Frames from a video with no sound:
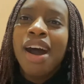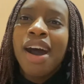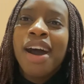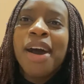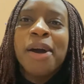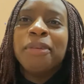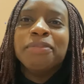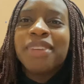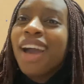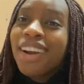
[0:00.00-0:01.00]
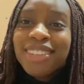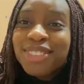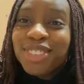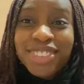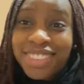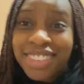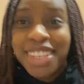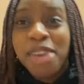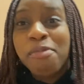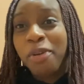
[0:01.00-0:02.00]
Yeah,
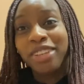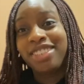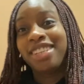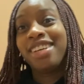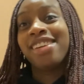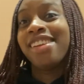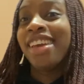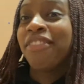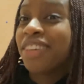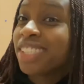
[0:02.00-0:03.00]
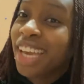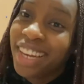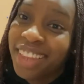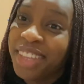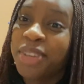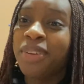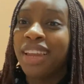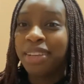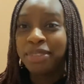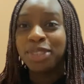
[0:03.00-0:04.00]
just keep watching. If there's anything you'd
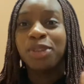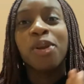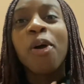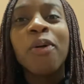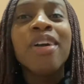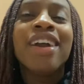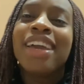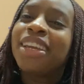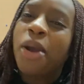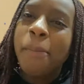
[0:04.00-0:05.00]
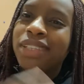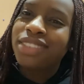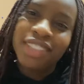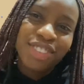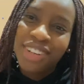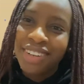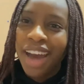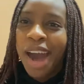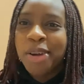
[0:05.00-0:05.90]
like me to know in comment section, I